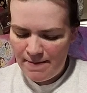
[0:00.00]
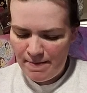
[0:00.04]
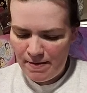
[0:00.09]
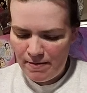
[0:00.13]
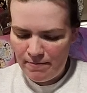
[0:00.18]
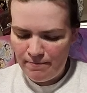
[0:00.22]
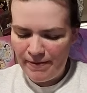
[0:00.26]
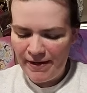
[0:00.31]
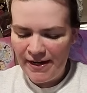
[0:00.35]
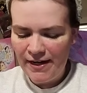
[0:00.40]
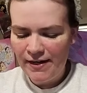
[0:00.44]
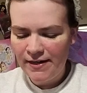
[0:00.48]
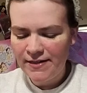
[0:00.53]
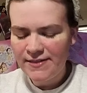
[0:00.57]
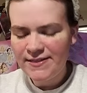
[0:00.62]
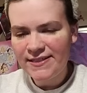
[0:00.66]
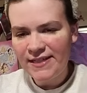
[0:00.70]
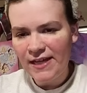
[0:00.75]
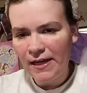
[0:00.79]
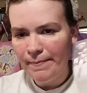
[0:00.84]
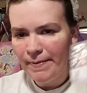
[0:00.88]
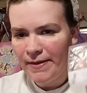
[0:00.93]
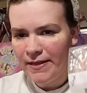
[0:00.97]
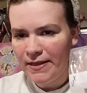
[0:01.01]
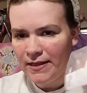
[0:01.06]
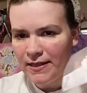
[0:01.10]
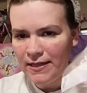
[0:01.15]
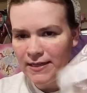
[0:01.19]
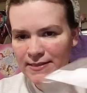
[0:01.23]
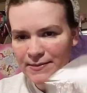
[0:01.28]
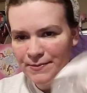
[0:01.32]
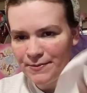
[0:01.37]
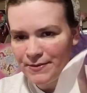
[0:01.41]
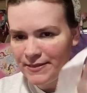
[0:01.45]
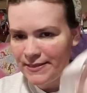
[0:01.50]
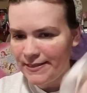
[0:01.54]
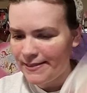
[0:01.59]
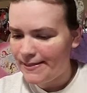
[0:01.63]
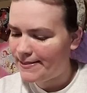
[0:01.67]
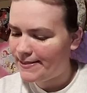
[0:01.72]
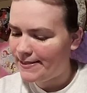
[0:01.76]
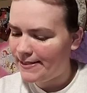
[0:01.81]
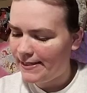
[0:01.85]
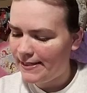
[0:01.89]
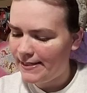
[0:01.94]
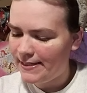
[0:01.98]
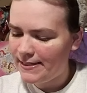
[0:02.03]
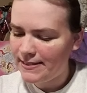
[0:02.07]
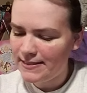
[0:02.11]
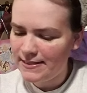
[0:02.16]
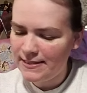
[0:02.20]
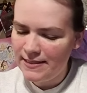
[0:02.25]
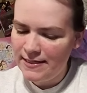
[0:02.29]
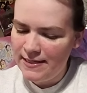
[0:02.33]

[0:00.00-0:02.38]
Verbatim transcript: And my parents got me this. It was 10 cents.